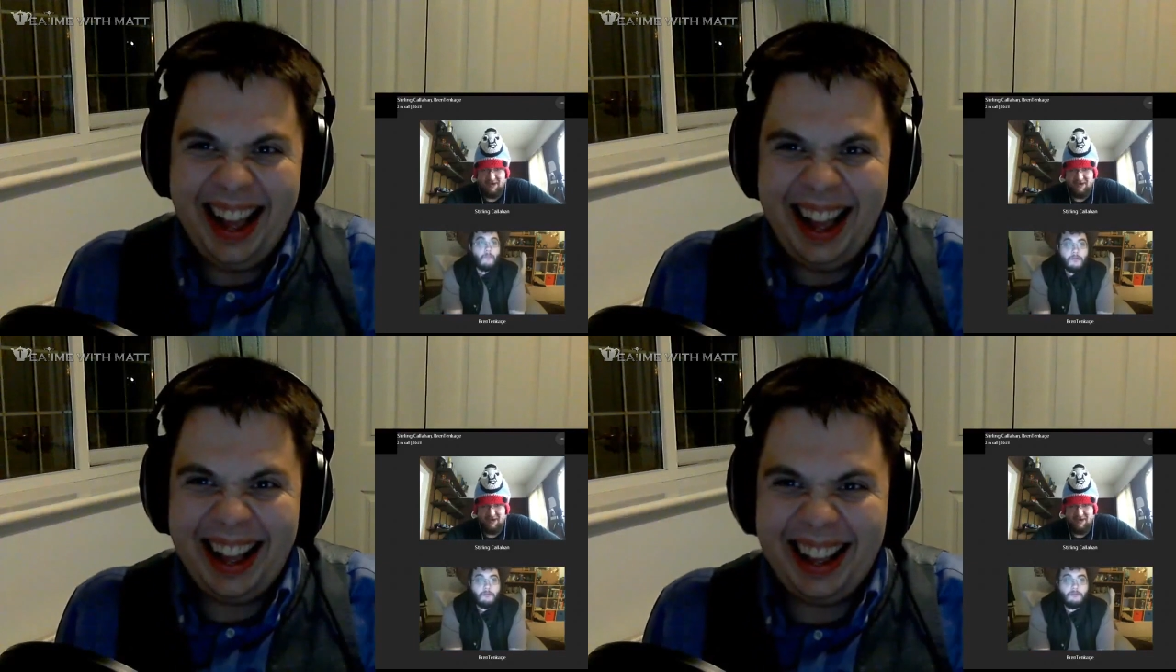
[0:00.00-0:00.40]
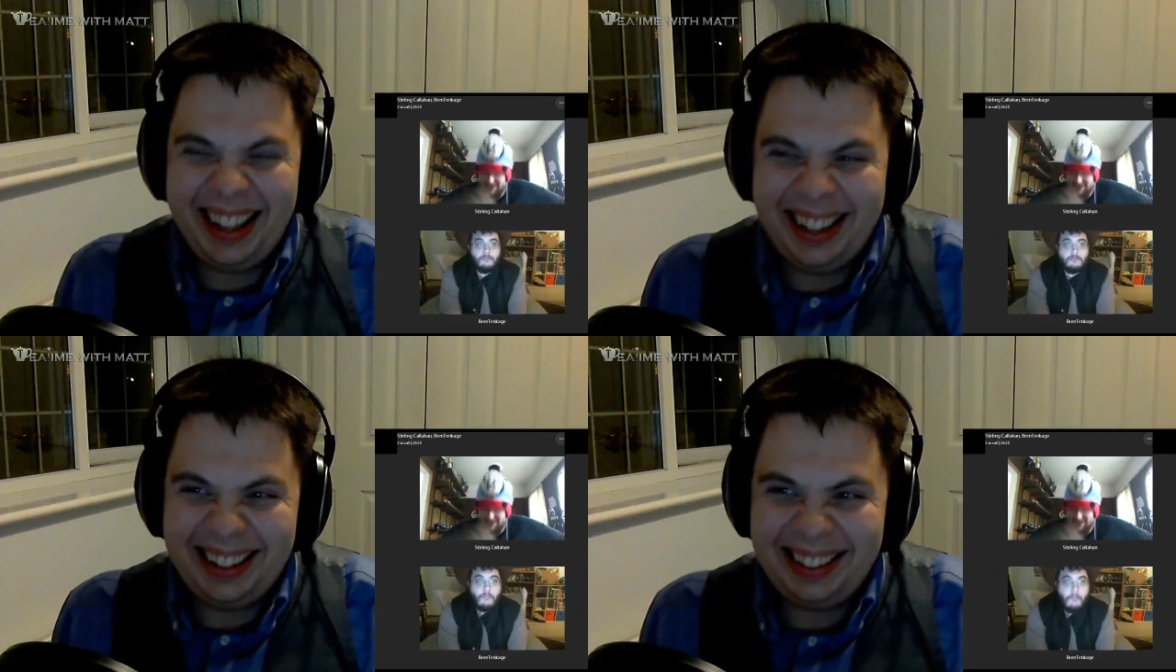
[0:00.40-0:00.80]
so
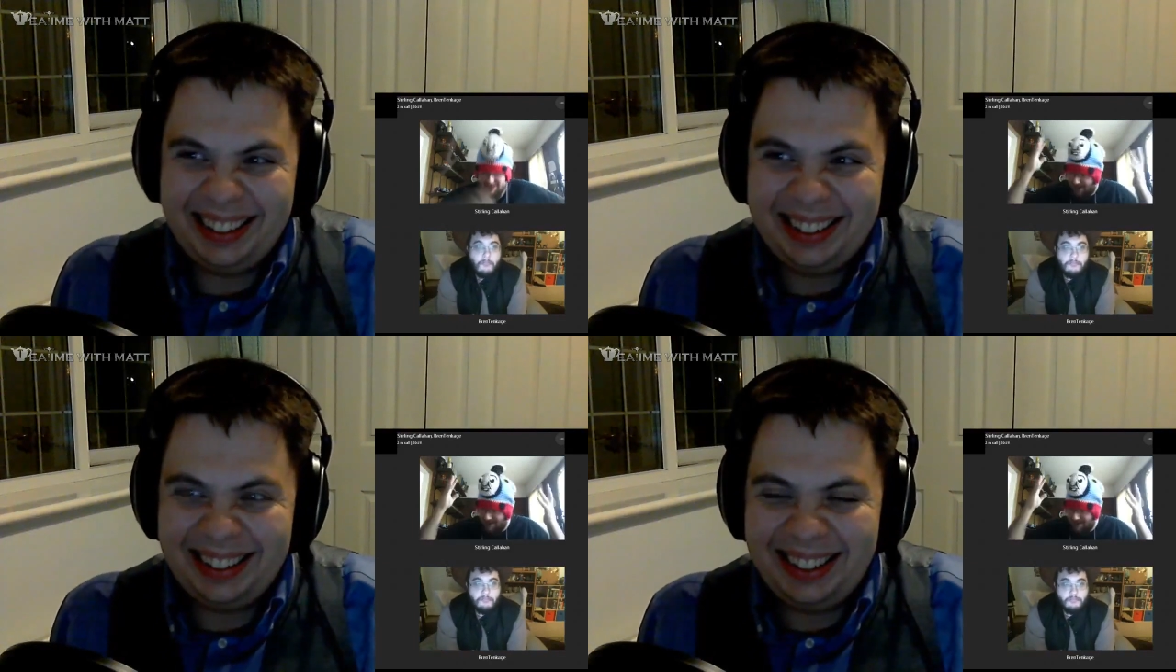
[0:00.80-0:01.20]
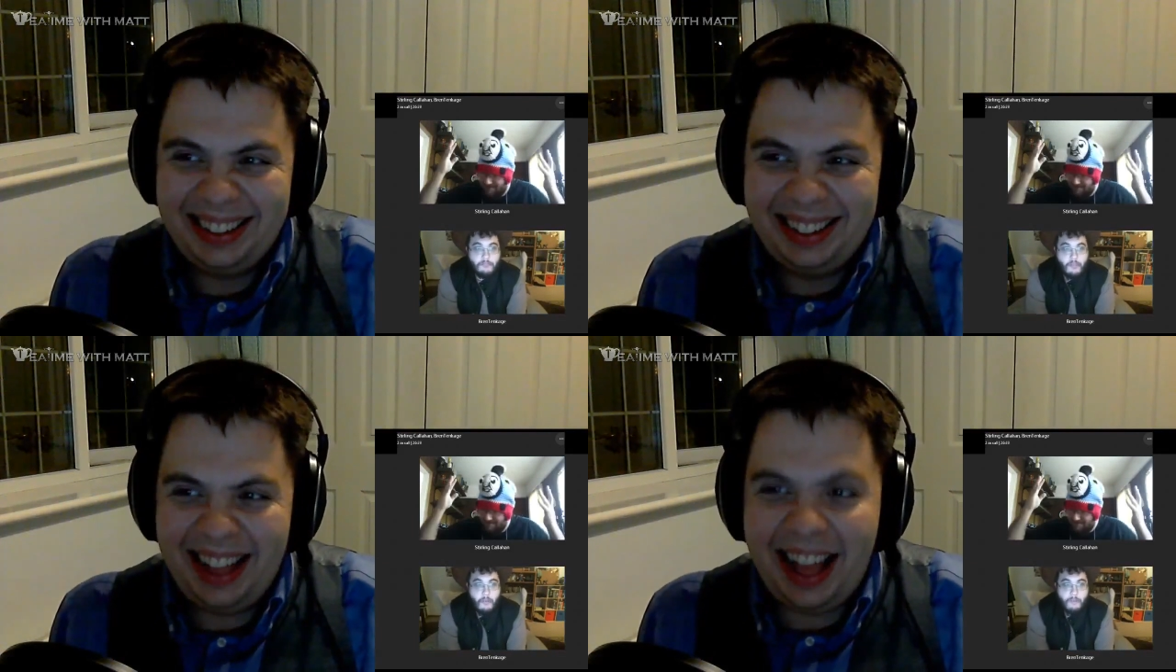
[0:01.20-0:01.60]
here we are.
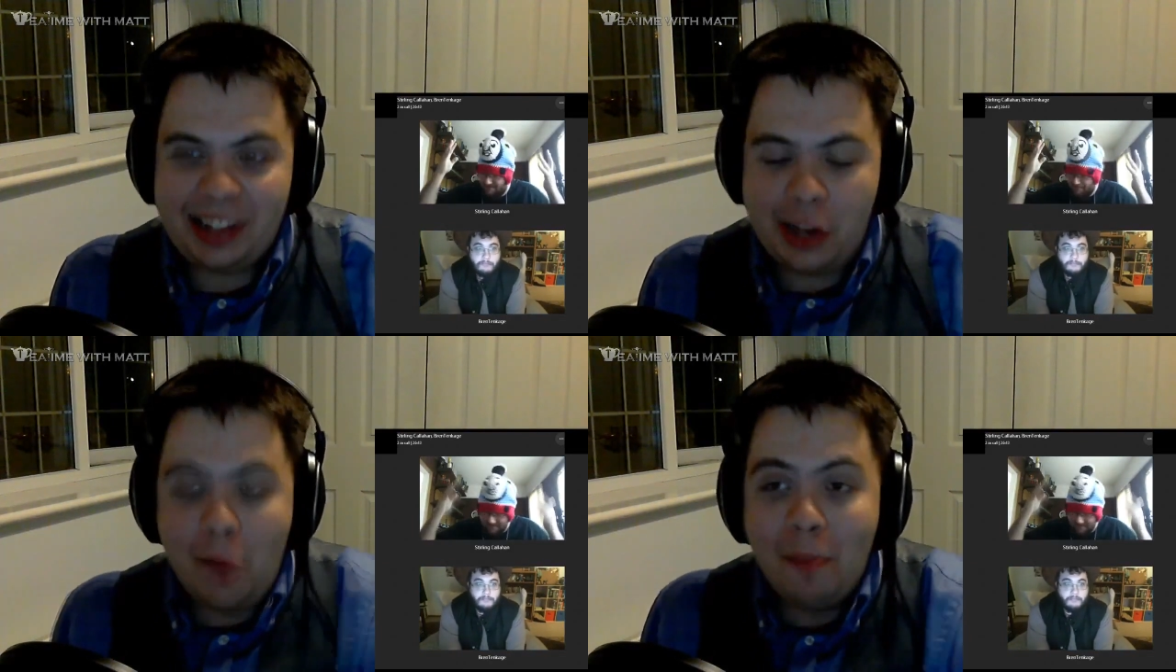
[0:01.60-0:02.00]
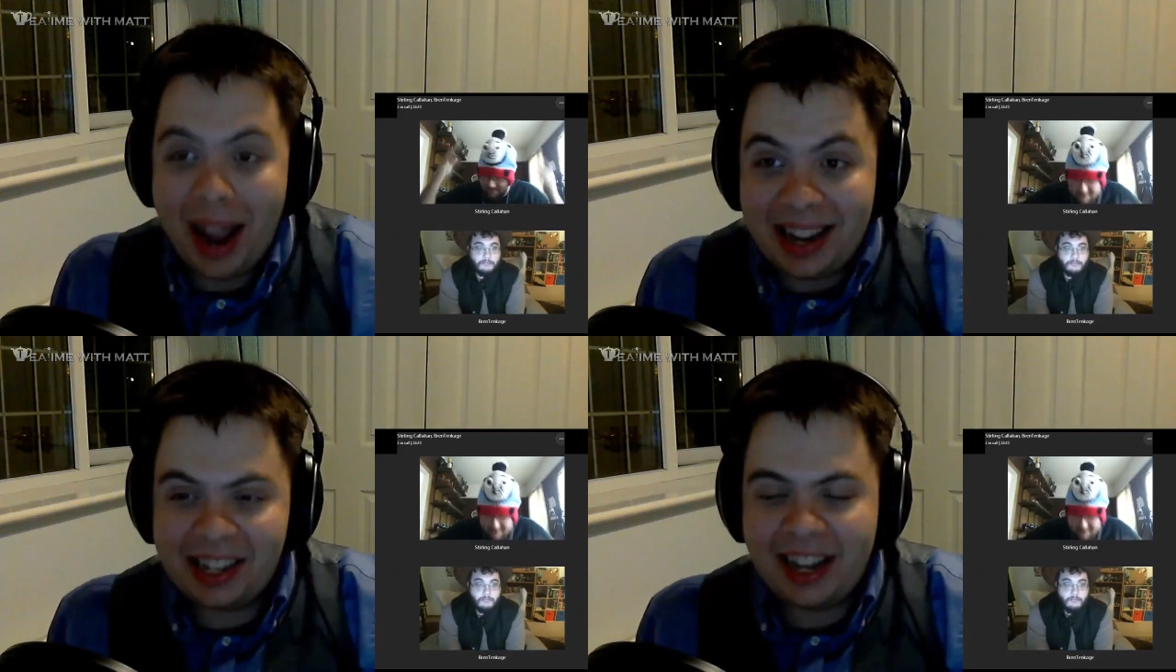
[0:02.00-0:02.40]
That's an
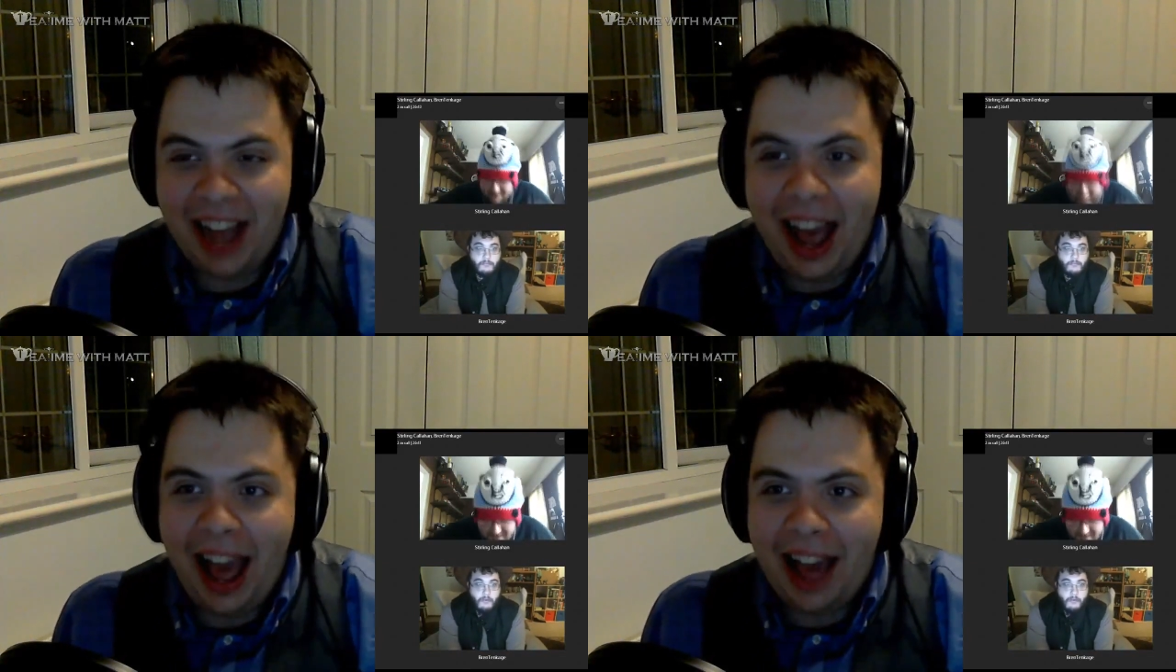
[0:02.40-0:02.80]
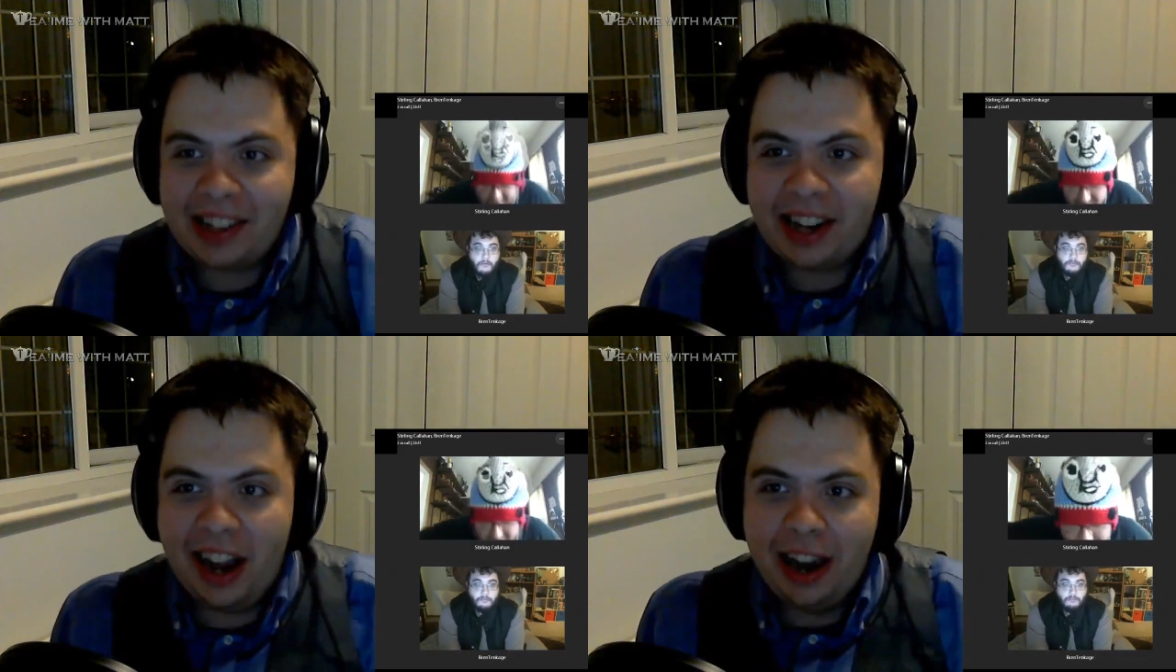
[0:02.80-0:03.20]
amazing
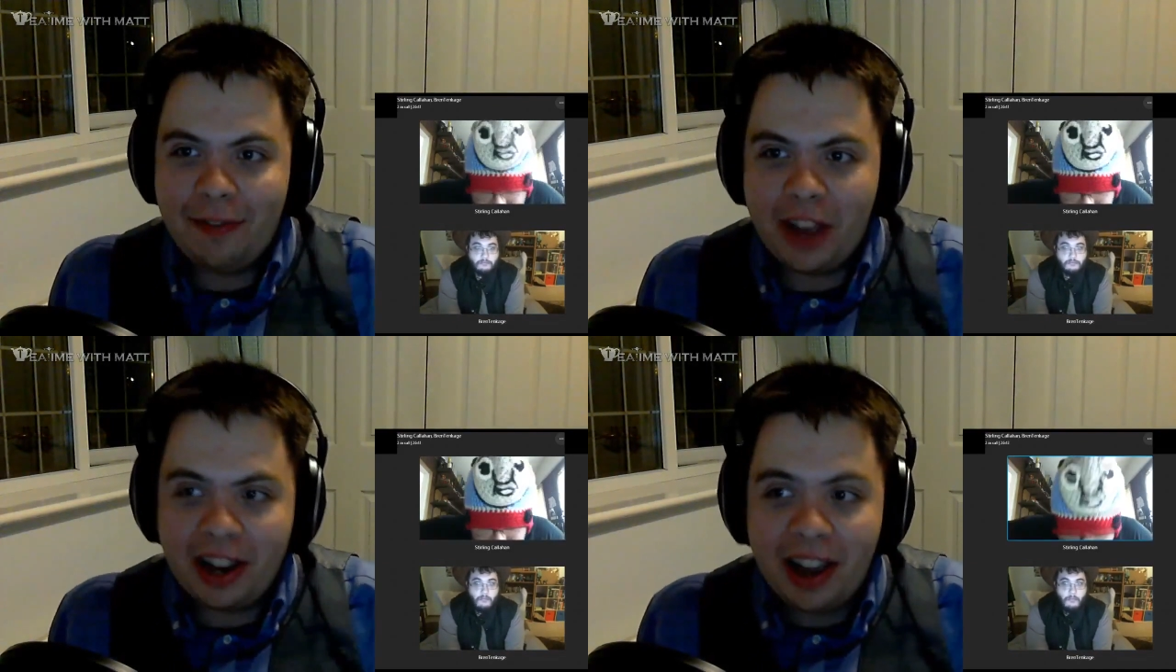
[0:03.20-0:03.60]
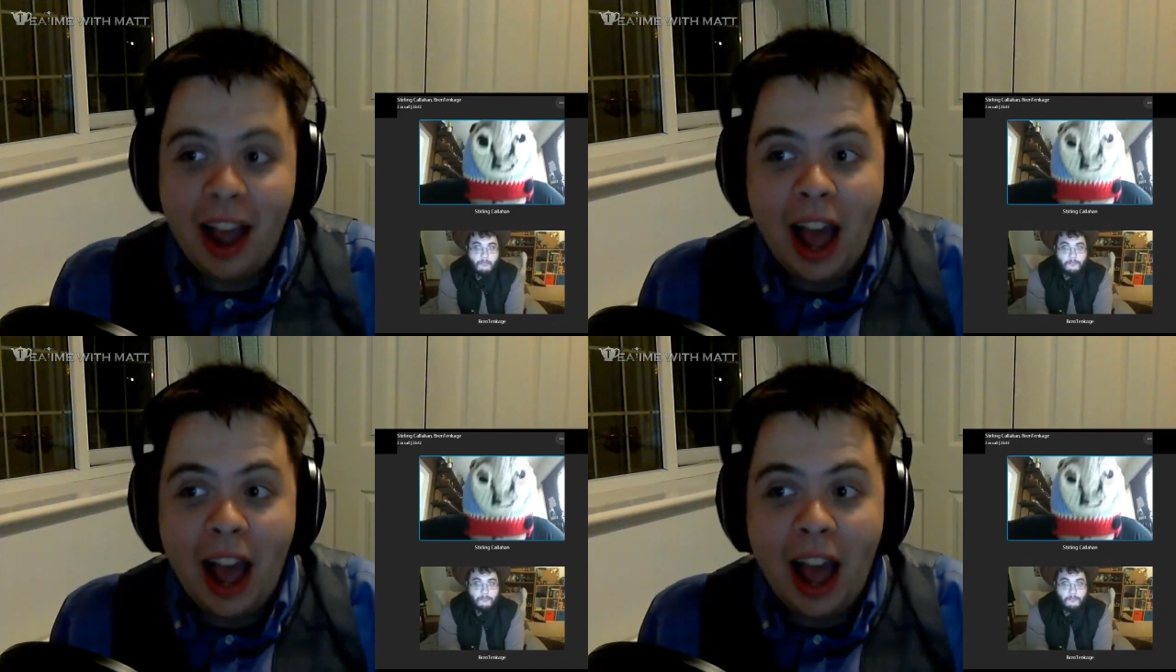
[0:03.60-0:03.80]
hat. I love it.